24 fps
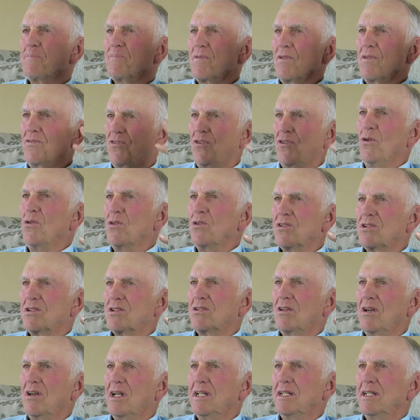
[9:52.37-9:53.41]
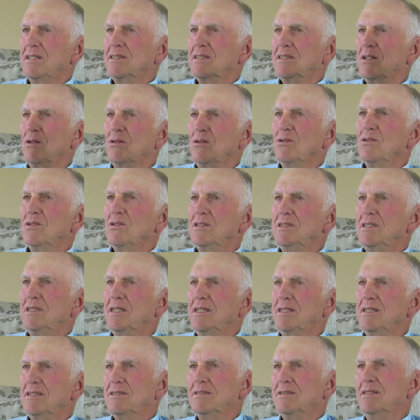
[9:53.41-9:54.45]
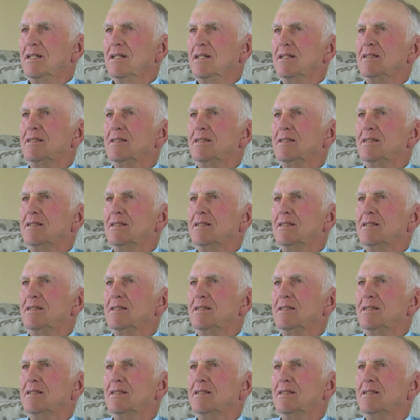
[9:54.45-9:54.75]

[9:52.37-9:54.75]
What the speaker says: 4th grade, the only year